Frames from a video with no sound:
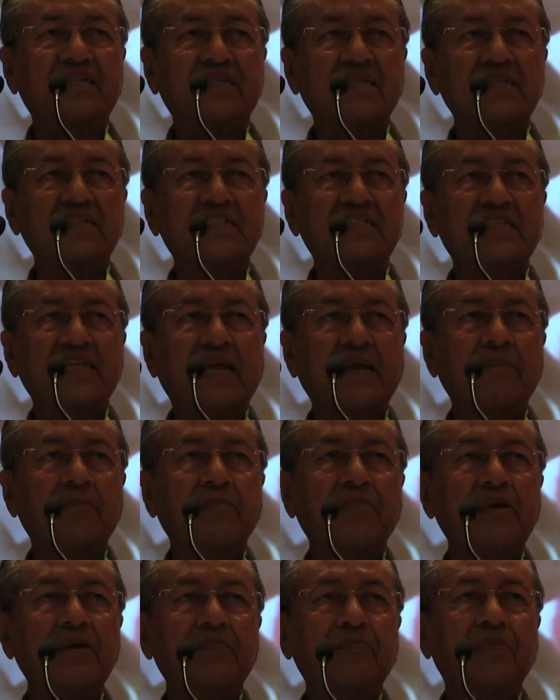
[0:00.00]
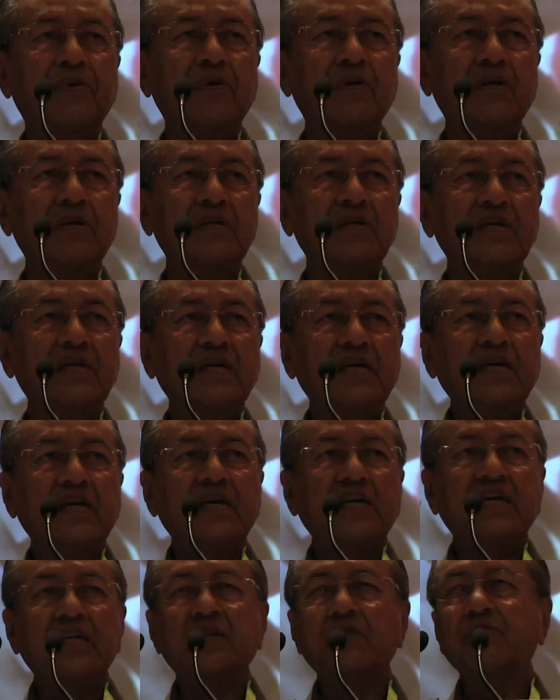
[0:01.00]
countries and people
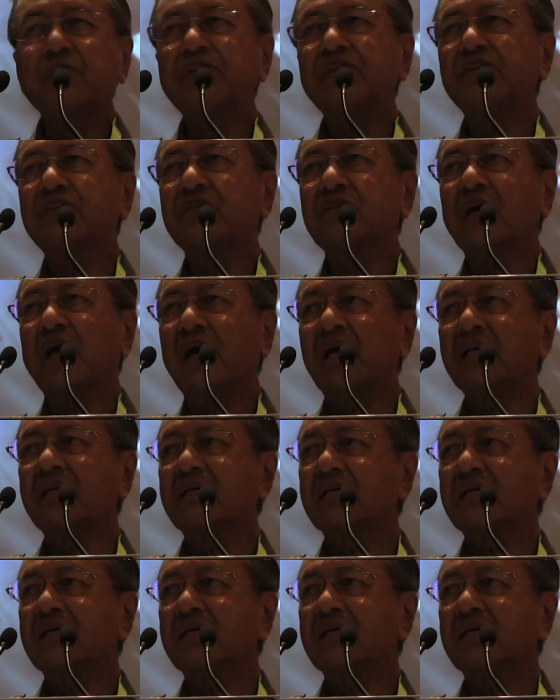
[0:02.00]
in which